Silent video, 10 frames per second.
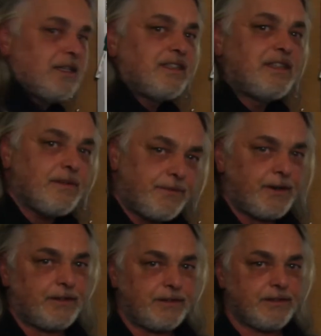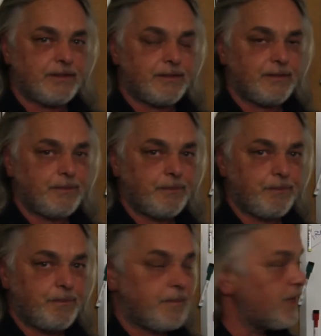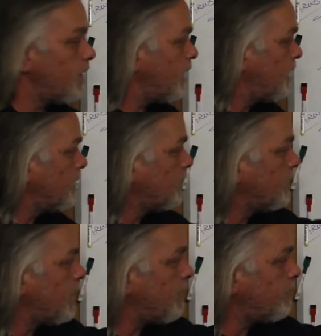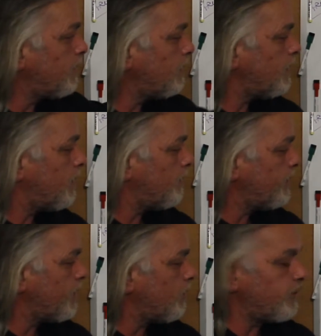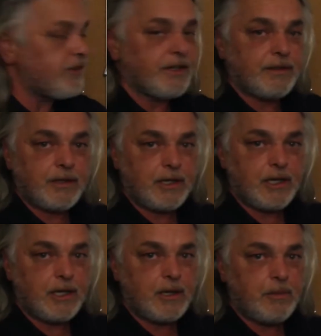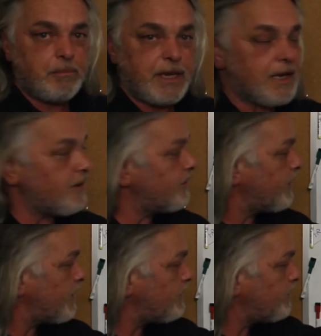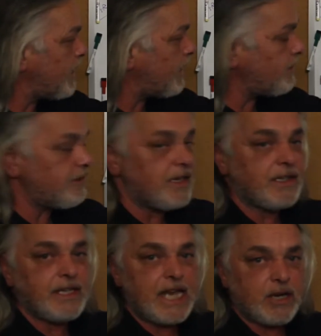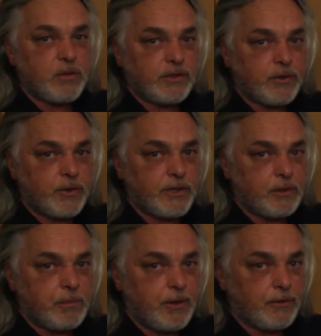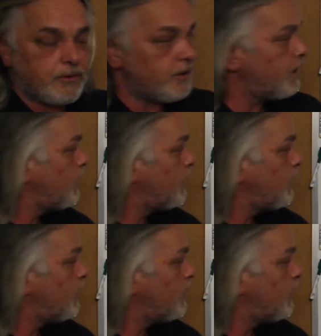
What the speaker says: difference in the level of the ocean because of the change in the equatorial bulge.